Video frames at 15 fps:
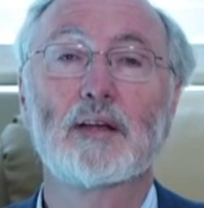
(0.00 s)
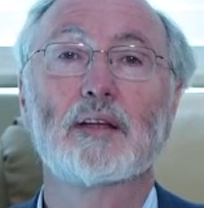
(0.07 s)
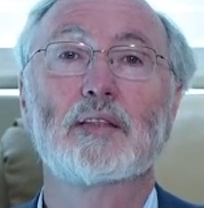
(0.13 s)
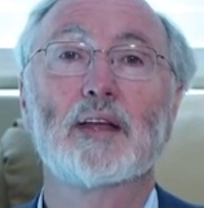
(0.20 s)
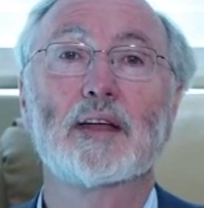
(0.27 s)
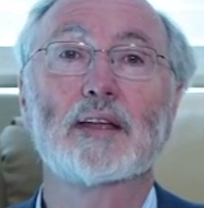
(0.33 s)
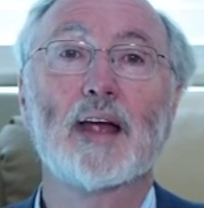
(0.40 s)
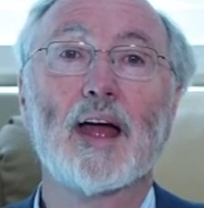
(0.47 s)

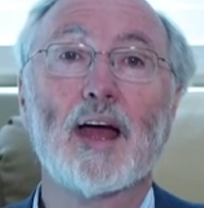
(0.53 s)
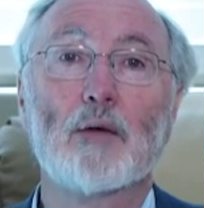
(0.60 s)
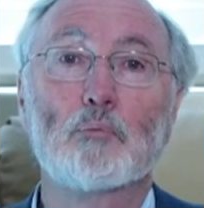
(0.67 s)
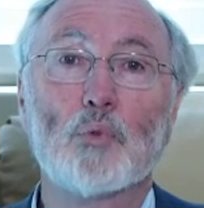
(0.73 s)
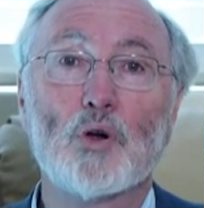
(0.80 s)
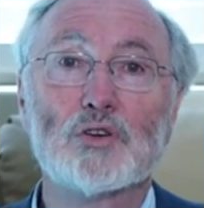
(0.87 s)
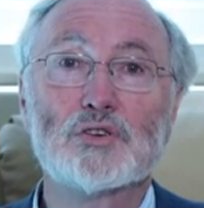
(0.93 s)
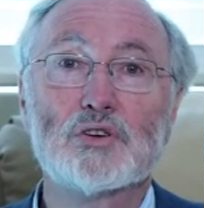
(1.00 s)
that a
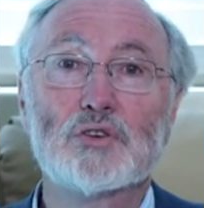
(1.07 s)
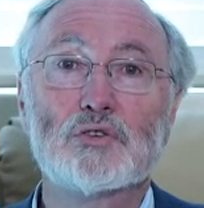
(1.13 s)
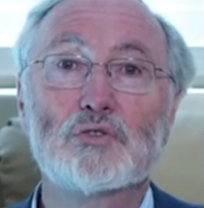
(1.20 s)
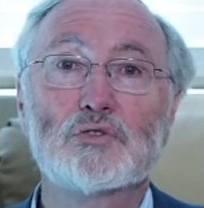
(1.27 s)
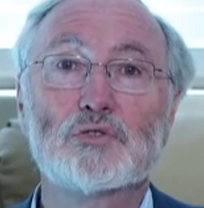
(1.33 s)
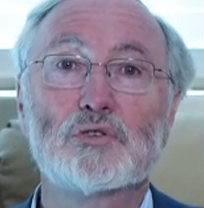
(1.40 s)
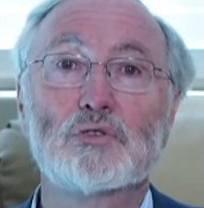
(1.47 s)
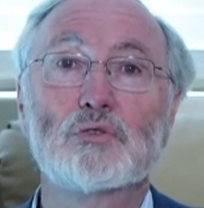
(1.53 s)

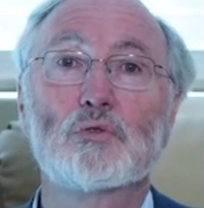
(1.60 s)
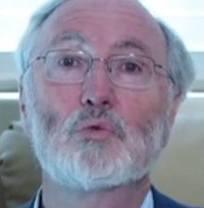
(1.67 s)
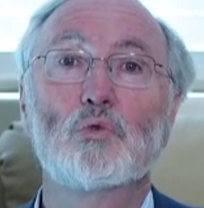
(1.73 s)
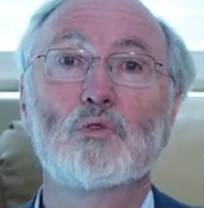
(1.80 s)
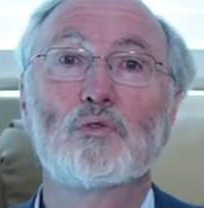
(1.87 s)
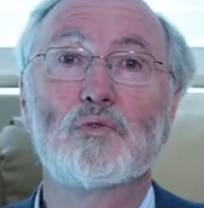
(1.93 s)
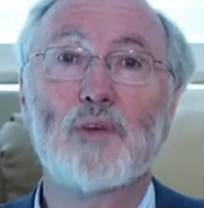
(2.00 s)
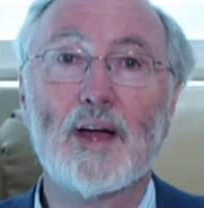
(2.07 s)
prosecution will
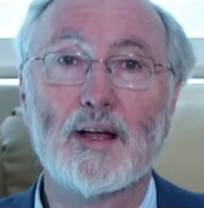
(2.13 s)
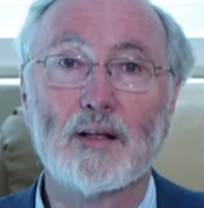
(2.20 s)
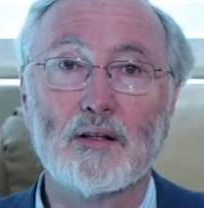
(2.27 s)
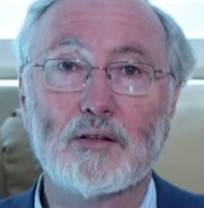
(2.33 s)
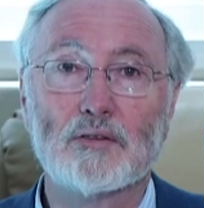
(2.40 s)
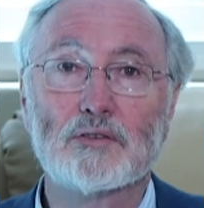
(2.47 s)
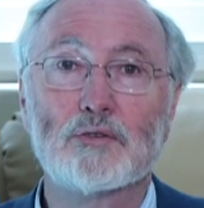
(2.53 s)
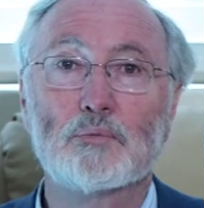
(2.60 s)

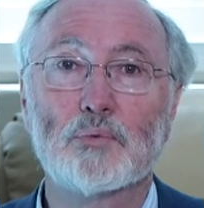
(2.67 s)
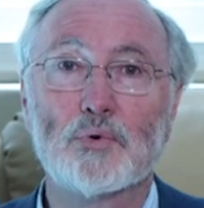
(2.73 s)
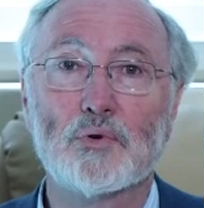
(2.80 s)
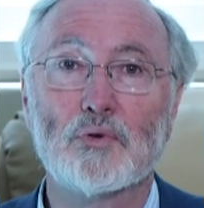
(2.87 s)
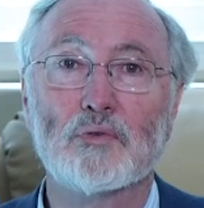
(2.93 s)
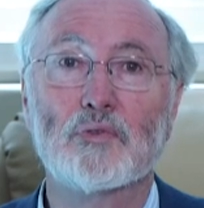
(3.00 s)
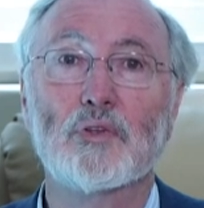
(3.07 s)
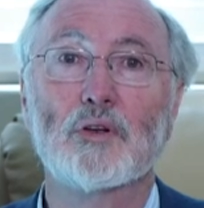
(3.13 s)
fail to
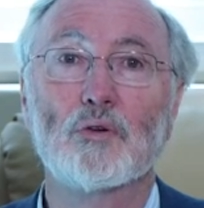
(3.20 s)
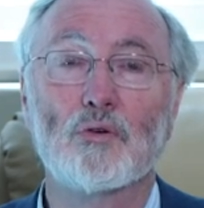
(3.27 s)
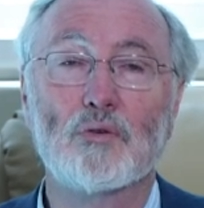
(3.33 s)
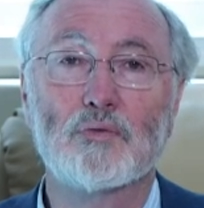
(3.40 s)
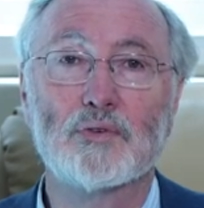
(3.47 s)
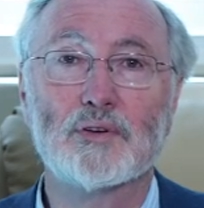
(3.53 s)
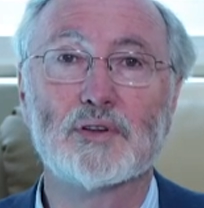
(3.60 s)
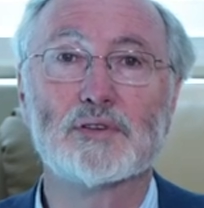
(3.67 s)
prove the
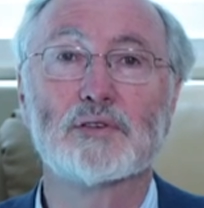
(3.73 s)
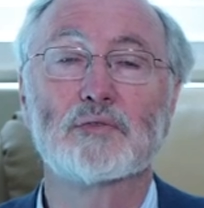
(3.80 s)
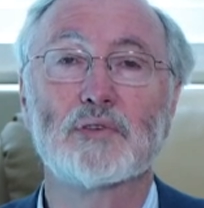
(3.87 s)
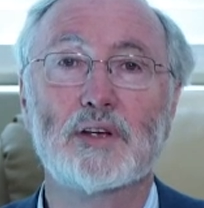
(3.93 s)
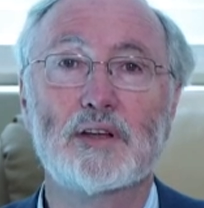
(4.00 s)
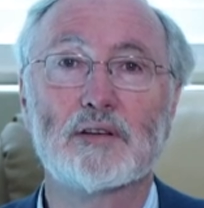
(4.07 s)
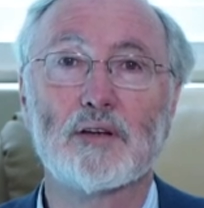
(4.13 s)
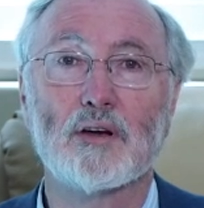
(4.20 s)
lawfulness of
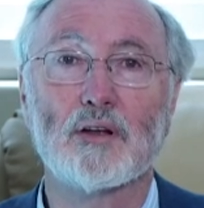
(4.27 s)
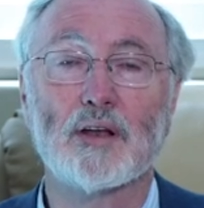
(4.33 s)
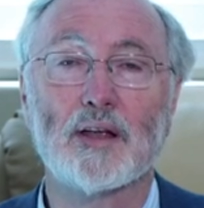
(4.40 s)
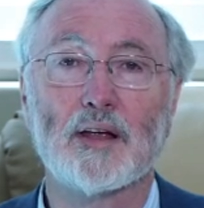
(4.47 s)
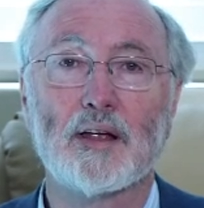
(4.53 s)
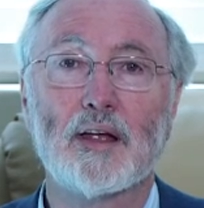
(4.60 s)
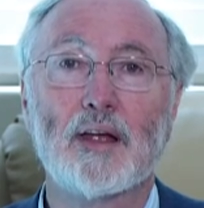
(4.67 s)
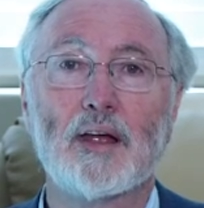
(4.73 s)
e-tolling
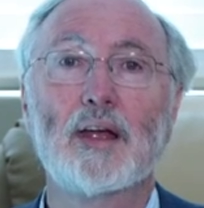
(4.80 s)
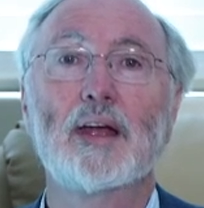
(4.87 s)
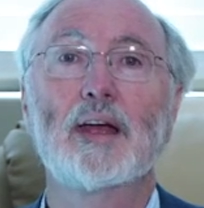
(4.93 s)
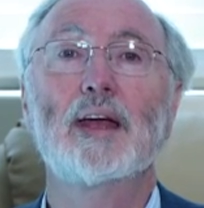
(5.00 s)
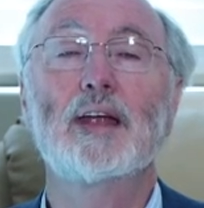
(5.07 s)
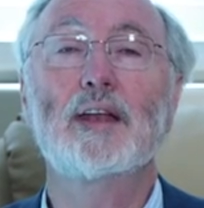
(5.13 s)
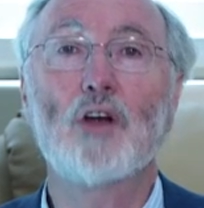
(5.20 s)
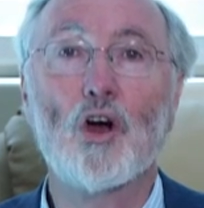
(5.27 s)

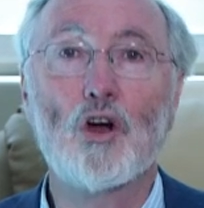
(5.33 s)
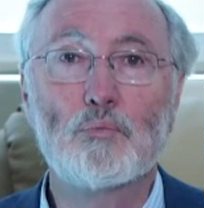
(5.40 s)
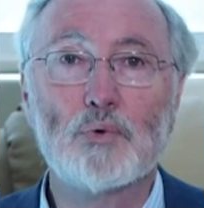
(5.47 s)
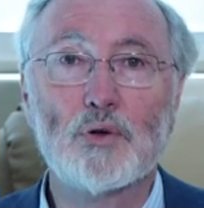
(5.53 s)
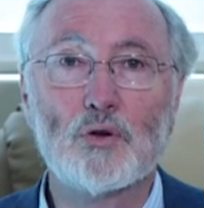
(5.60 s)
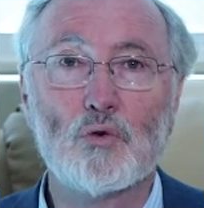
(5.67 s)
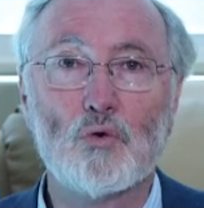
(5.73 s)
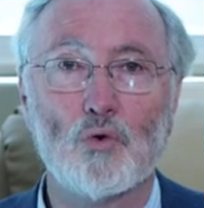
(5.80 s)
in
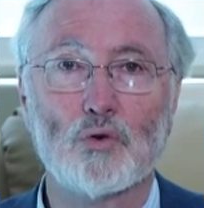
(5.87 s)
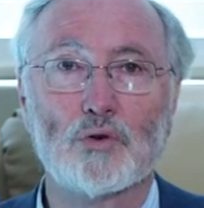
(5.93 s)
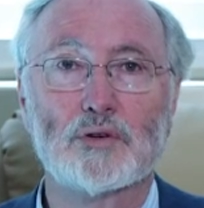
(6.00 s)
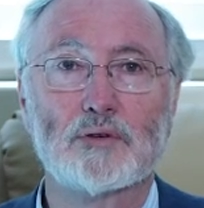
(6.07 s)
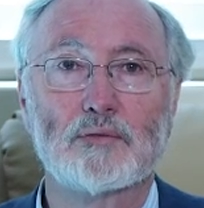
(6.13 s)
open court.